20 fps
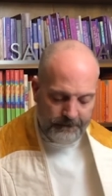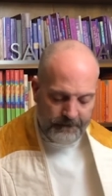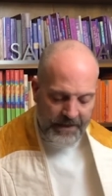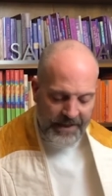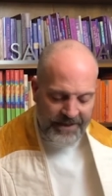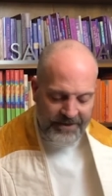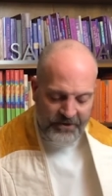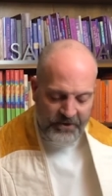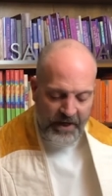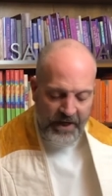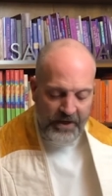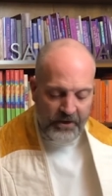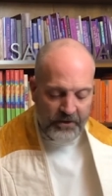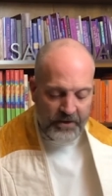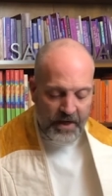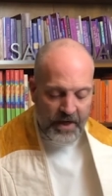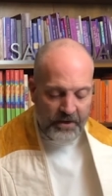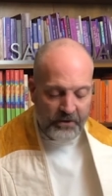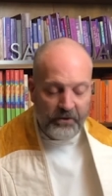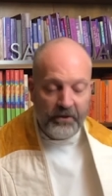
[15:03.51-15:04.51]
An entire
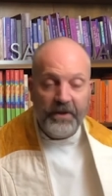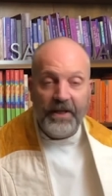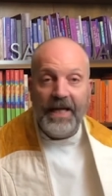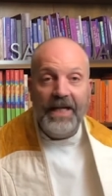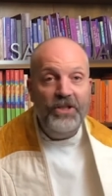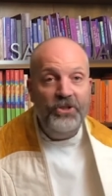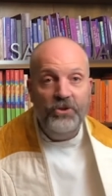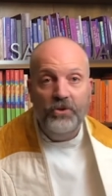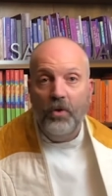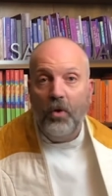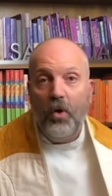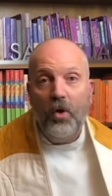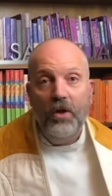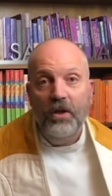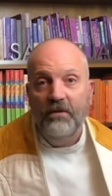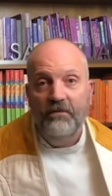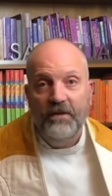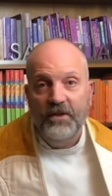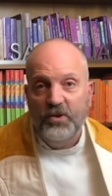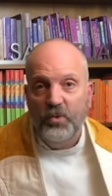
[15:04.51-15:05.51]
congregation,
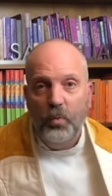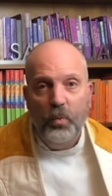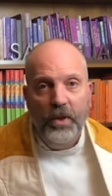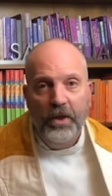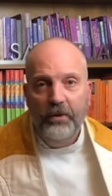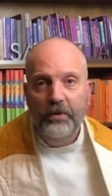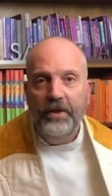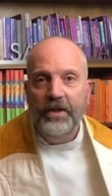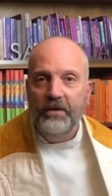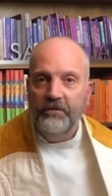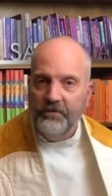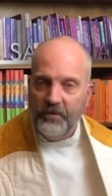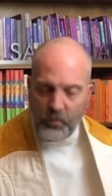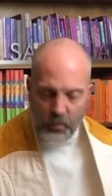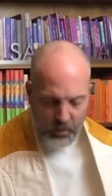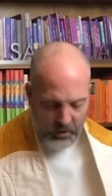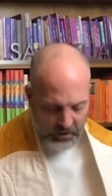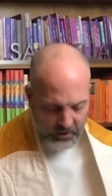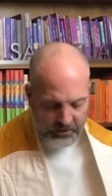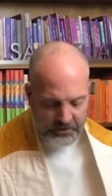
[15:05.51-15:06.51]
all of us, weary of the
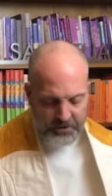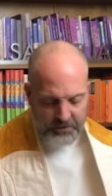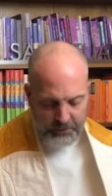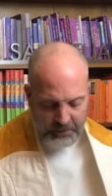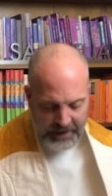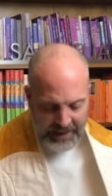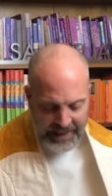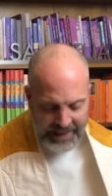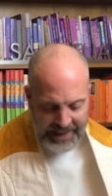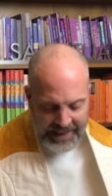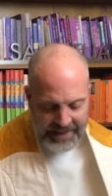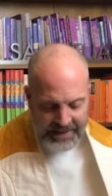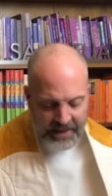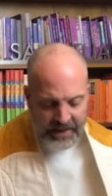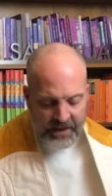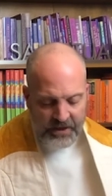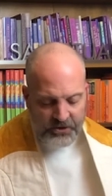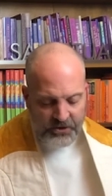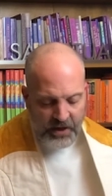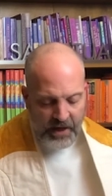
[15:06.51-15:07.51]
world's pain,
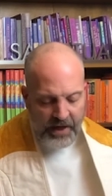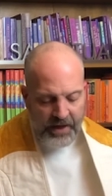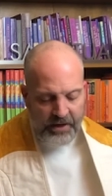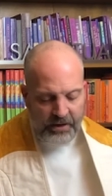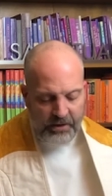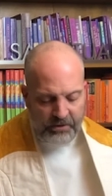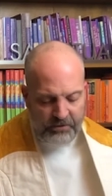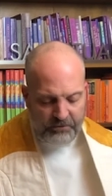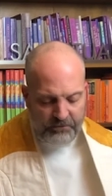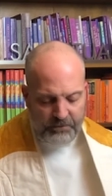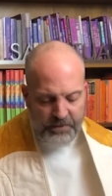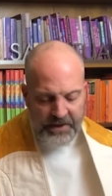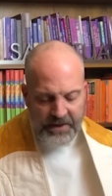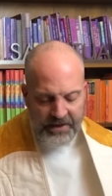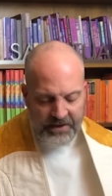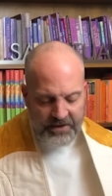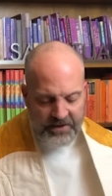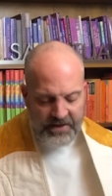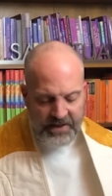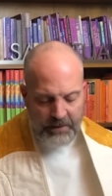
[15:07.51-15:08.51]
tired of
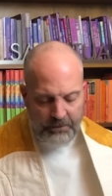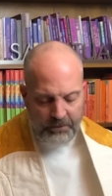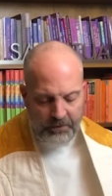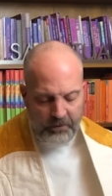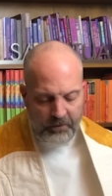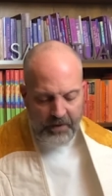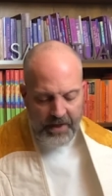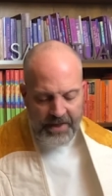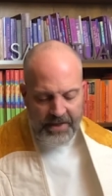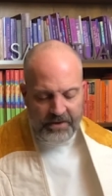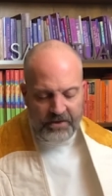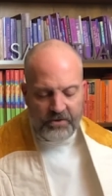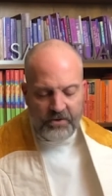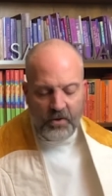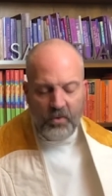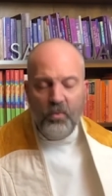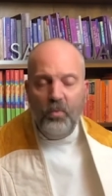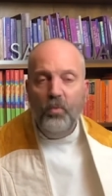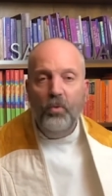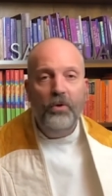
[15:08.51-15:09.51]
being separated.
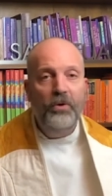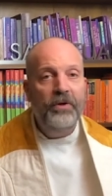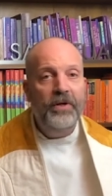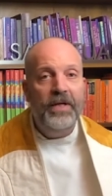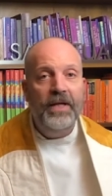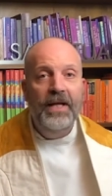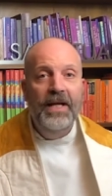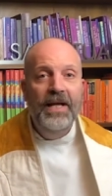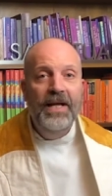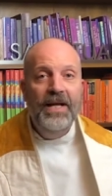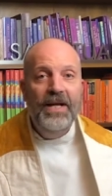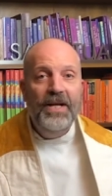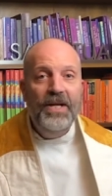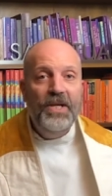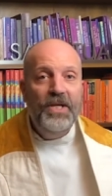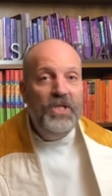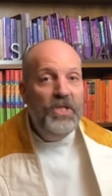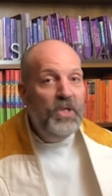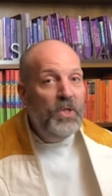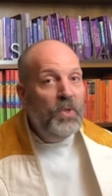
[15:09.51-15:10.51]
Don't worry,
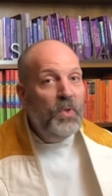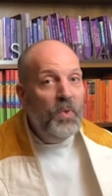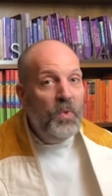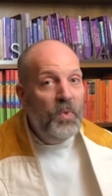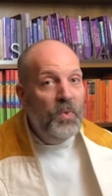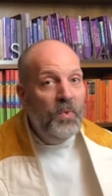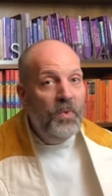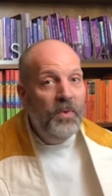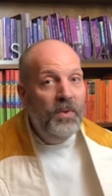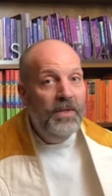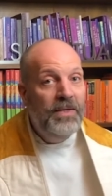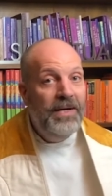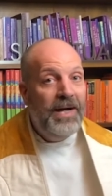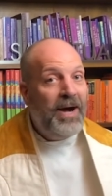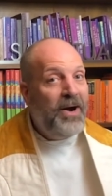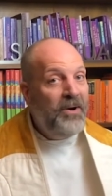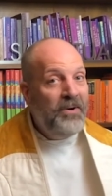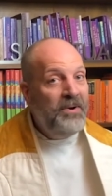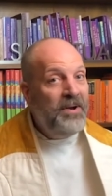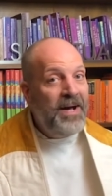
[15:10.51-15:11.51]
you
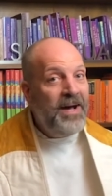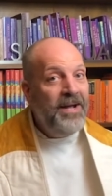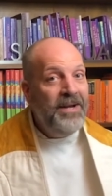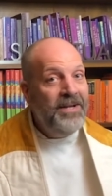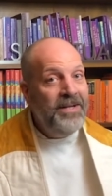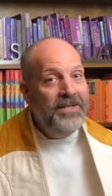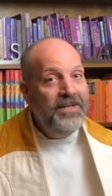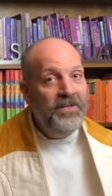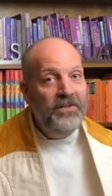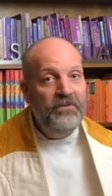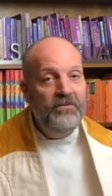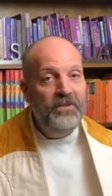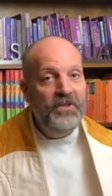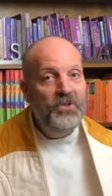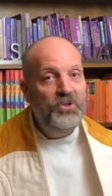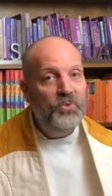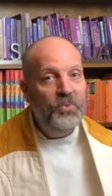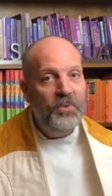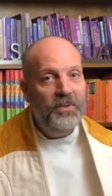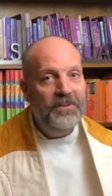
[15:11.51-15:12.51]
are not an
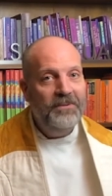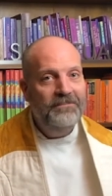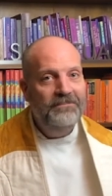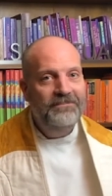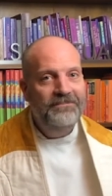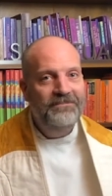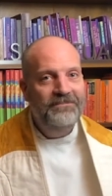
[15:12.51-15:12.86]
individual.